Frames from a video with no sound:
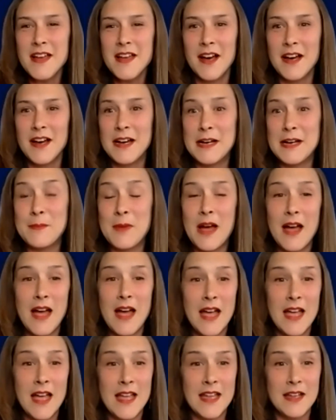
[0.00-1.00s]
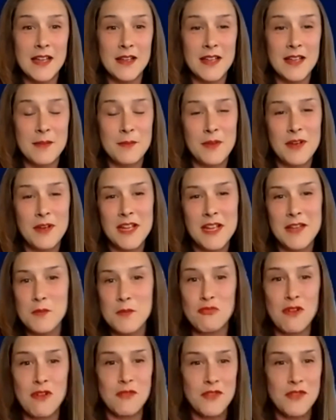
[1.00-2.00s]
I am going to give a
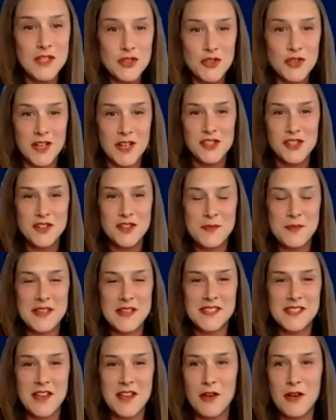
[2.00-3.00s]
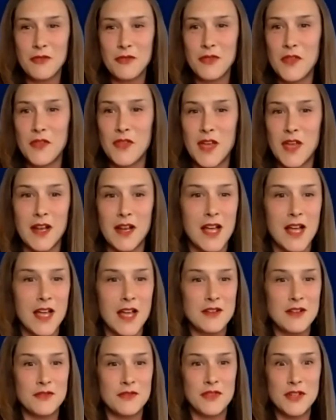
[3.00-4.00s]
brief introduction of myself and then kind
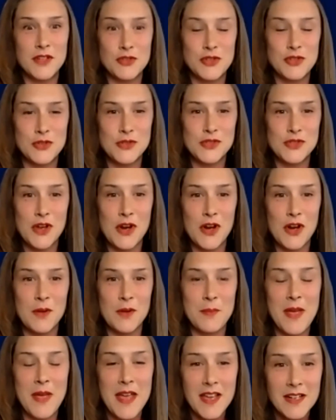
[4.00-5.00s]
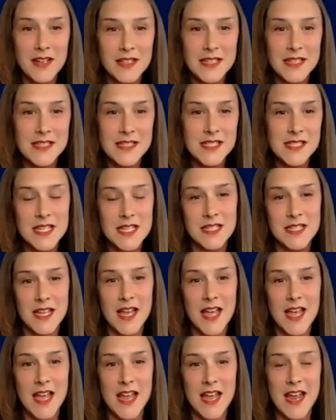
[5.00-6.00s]
of introduce our panelists
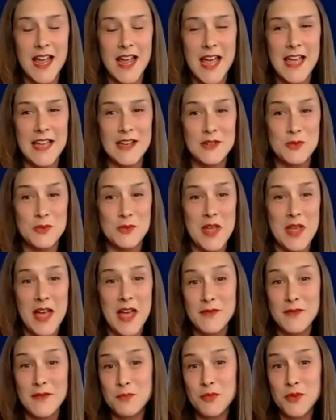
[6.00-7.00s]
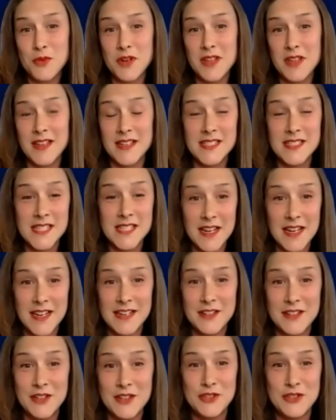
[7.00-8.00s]
today. And we have a pretty
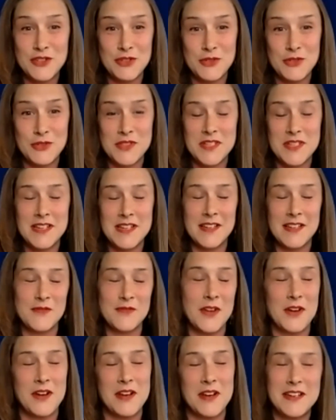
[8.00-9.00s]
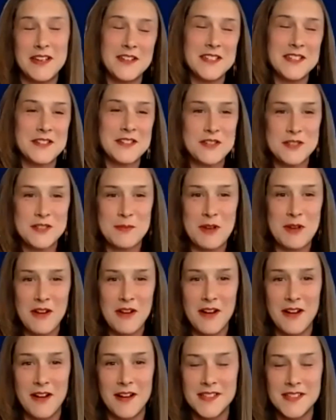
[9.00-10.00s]
exciting, juicy, and very near and dear to my
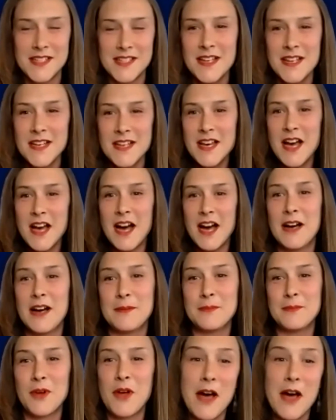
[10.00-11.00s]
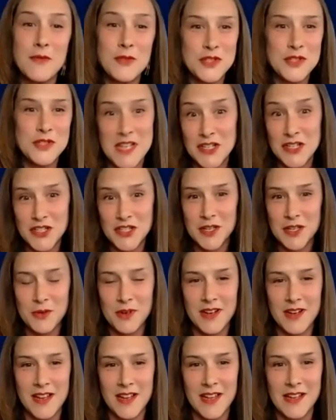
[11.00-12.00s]
heart conversation that we're
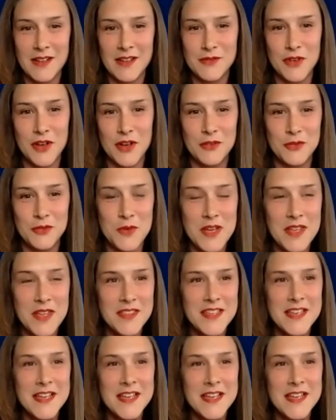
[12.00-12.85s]
going to get involved with.